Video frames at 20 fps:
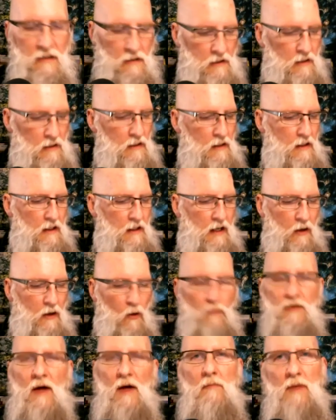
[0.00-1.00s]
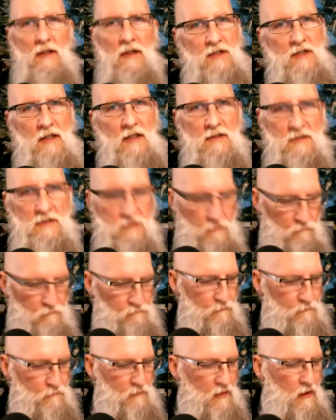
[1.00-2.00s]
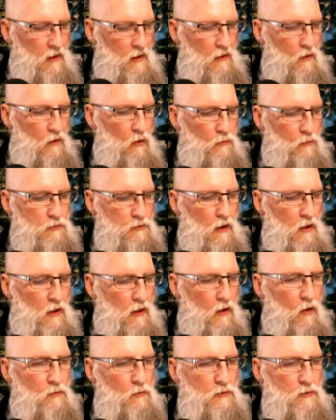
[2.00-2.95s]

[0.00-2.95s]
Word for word: And I hope that makes sense. I hope that